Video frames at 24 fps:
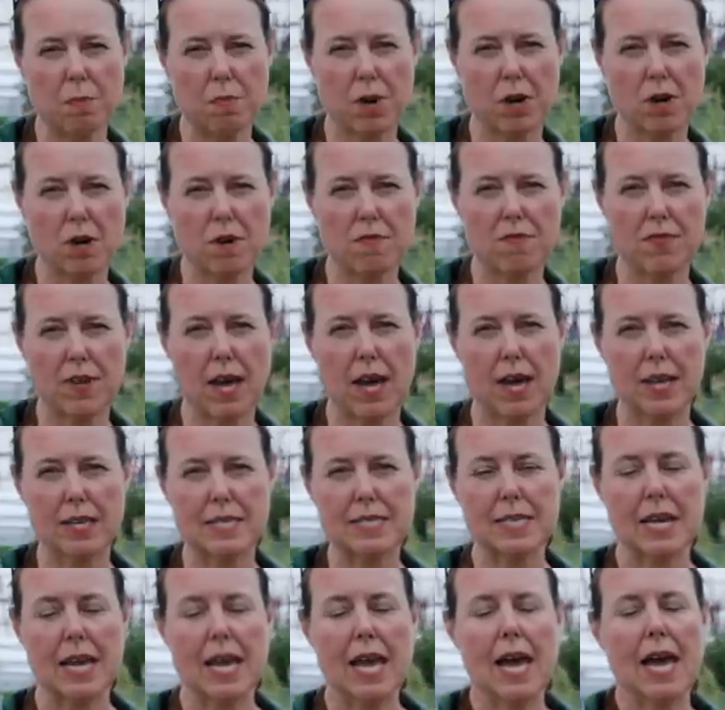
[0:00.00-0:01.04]
the
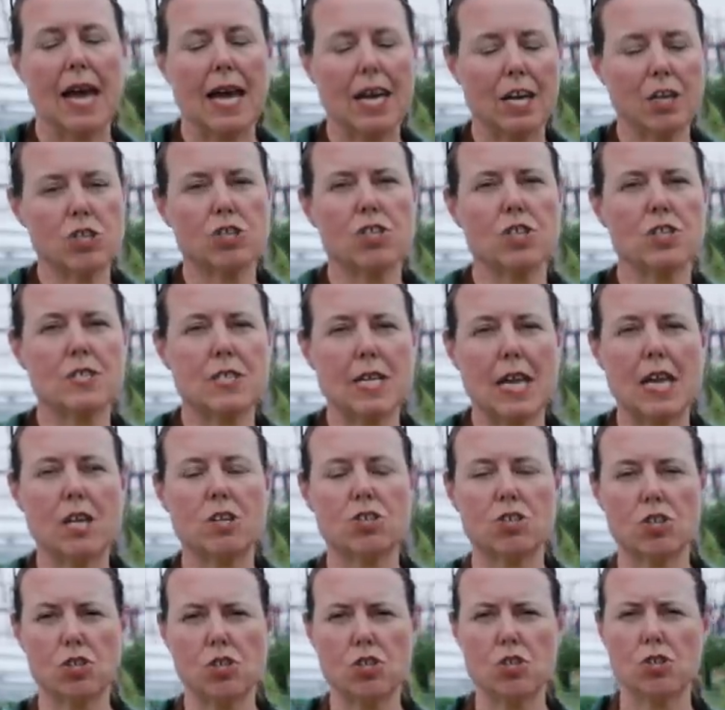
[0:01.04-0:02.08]
butterflies. And I should say
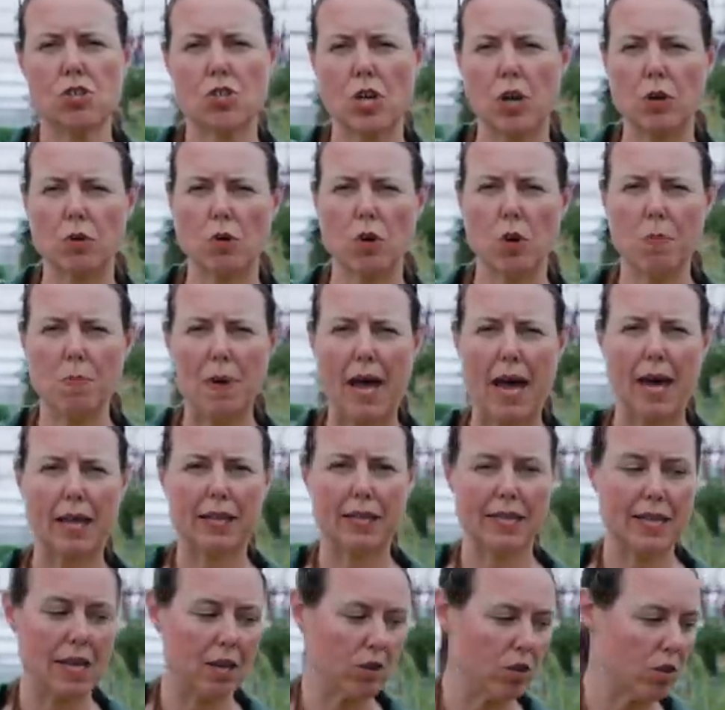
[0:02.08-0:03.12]
just general
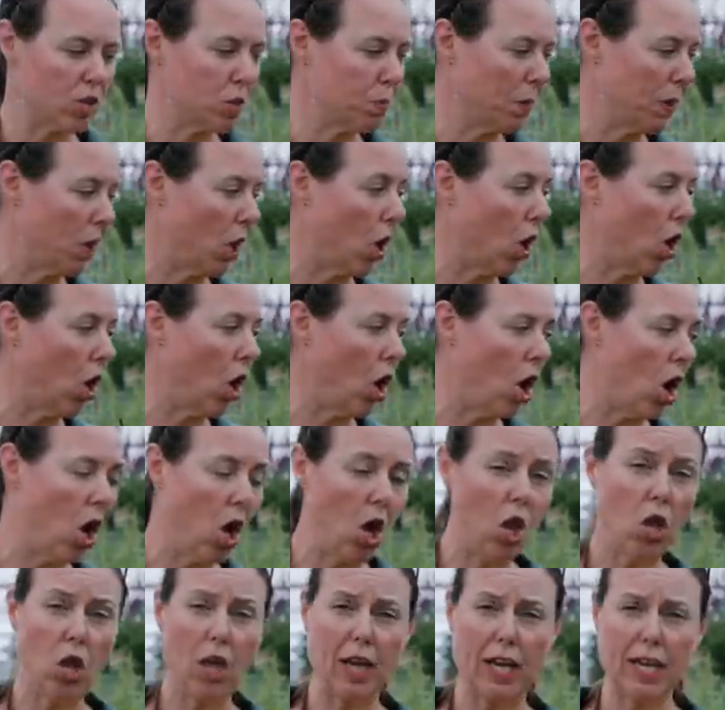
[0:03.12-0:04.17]
pollinators, but
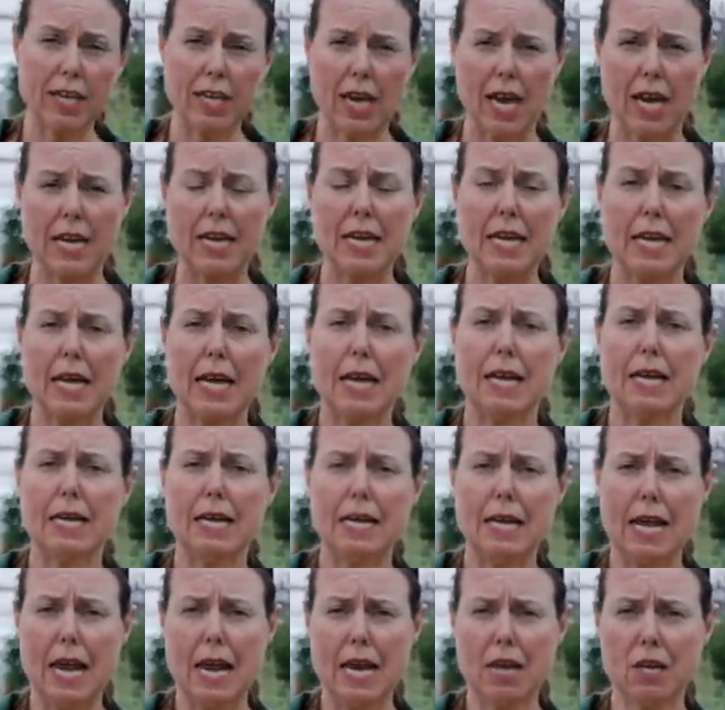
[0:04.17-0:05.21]
all again,
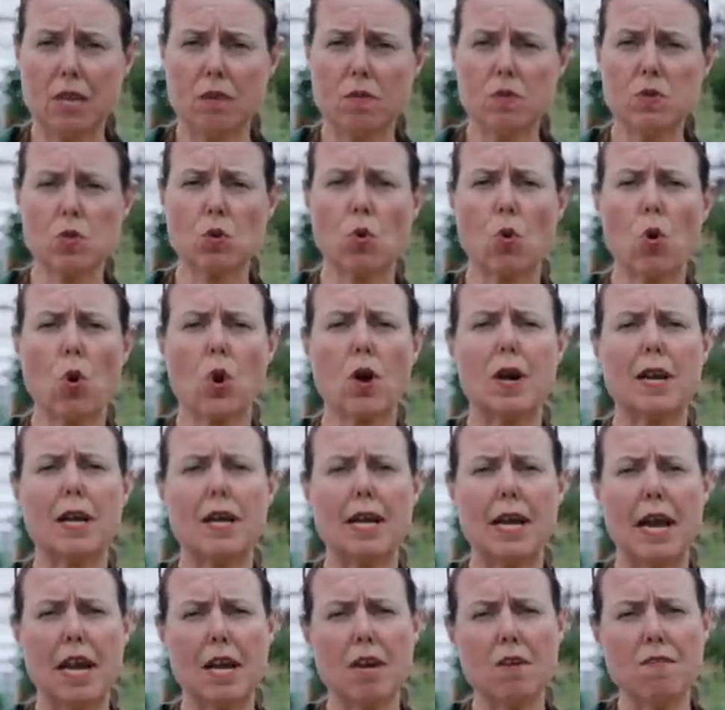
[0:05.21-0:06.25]
natives or
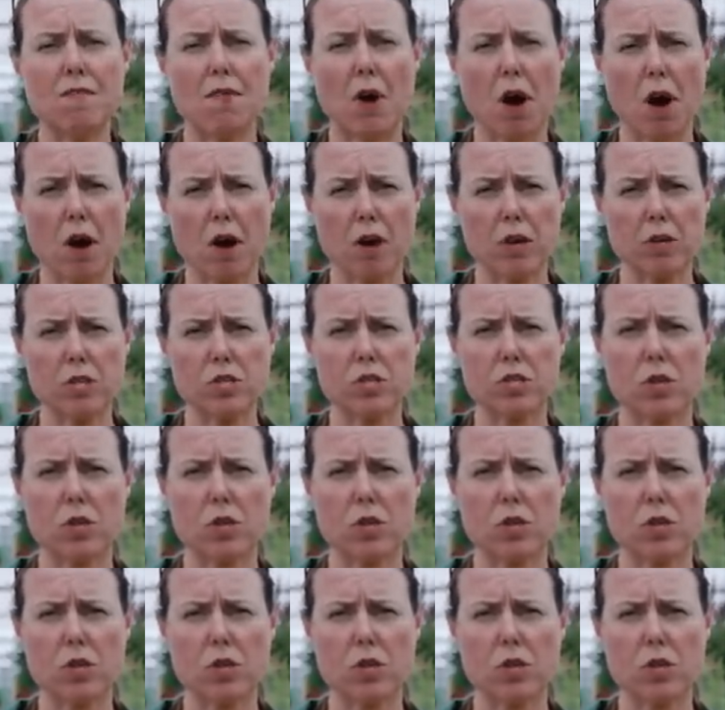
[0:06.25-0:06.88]
nativars.